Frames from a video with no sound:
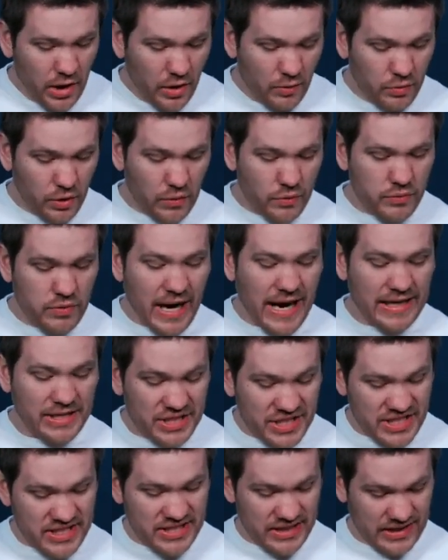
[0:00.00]
were
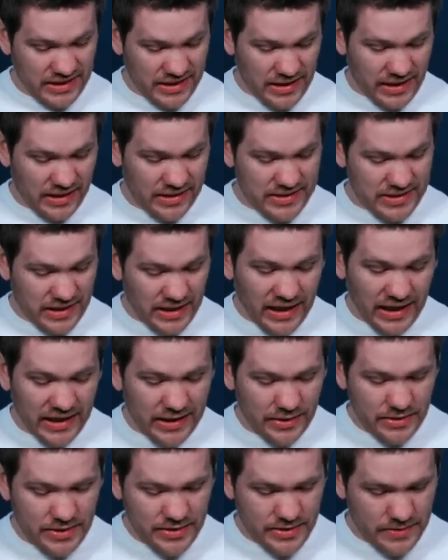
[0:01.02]
righteous in God's
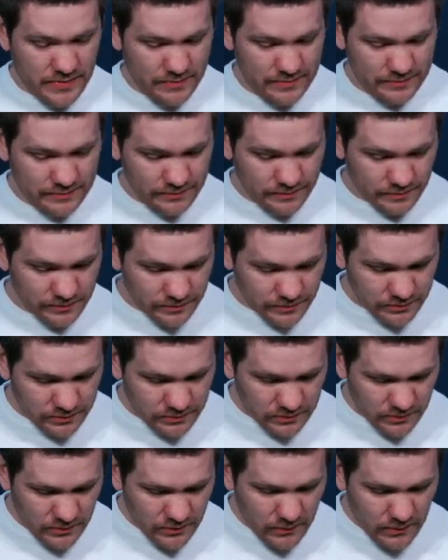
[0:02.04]
eyes,
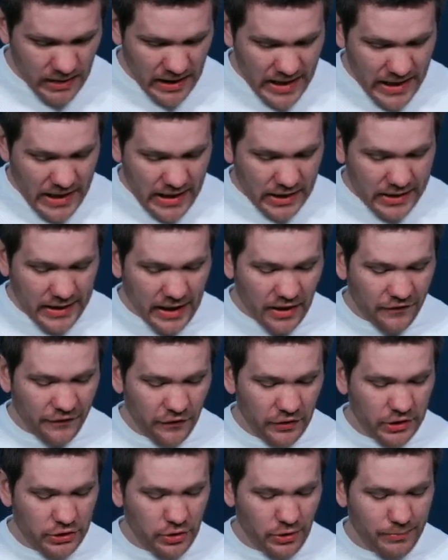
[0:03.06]

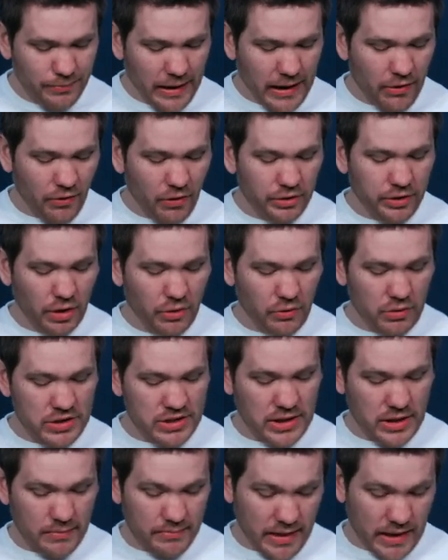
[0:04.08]
carefully to obey all the
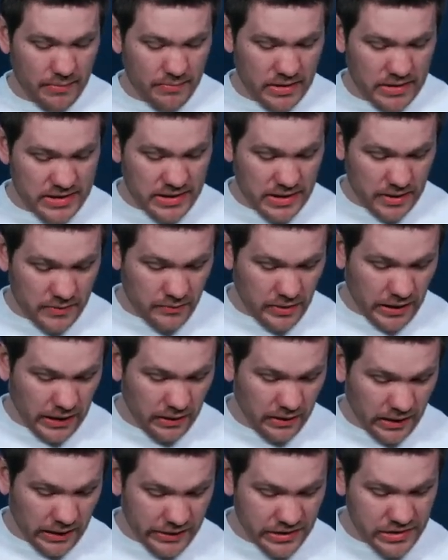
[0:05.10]
Lord's commandments and
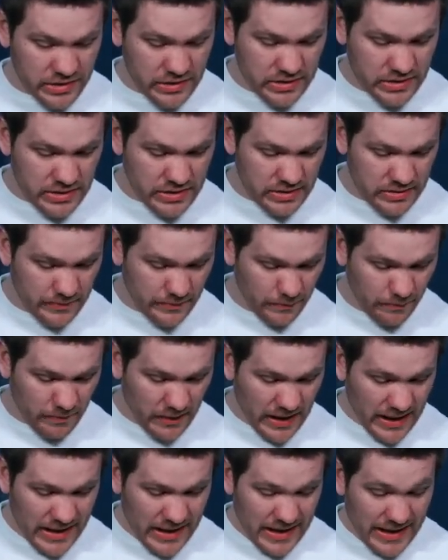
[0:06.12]
regulations.
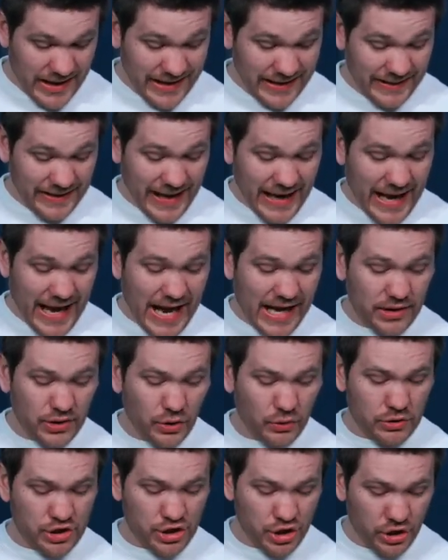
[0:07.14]
They had
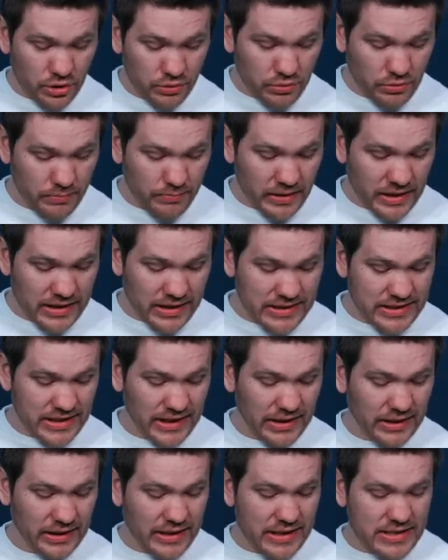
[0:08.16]
no children because
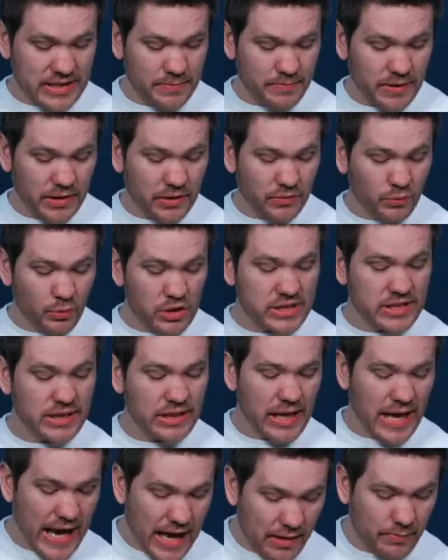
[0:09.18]
Elizabeth
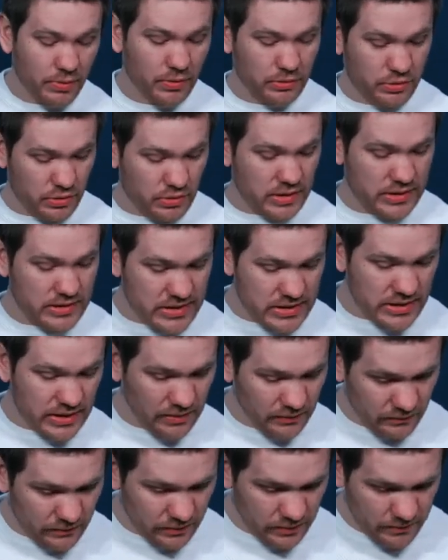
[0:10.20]
wasn't able to
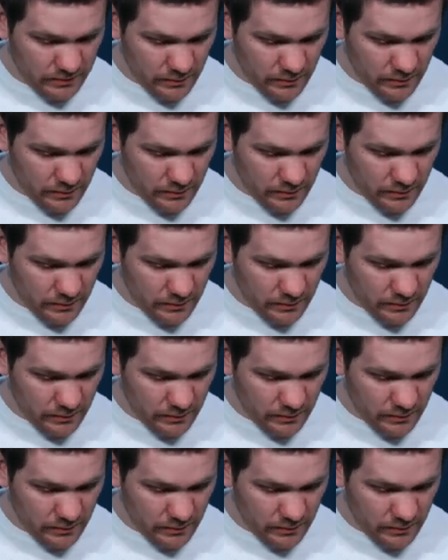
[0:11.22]
conceive,